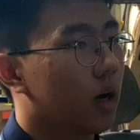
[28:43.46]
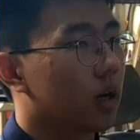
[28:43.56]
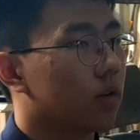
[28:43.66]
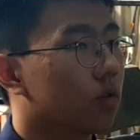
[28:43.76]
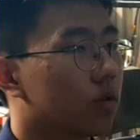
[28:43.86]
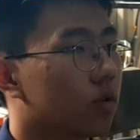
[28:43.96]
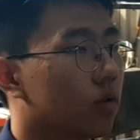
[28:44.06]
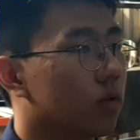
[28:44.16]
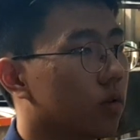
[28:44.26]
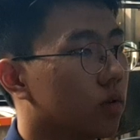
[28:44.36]
are used
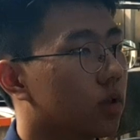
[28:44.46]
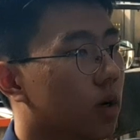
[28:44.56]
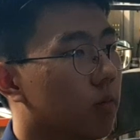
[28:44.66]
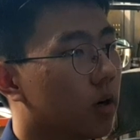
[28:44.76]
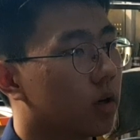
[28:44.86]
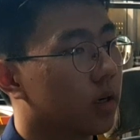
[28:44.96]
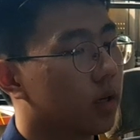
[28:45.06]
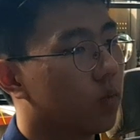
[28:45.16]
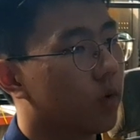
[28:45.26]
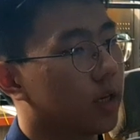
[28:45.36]
to stop
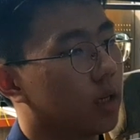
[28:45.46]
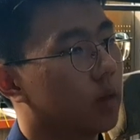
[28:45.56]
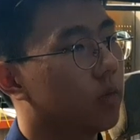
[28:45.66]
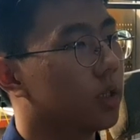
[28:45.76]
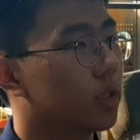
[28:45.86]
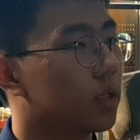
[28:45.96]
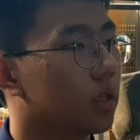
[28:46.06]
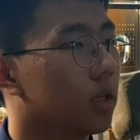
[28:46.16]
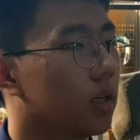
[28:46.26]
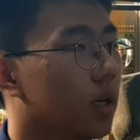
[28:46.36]
current when
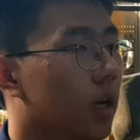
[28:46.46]
emergency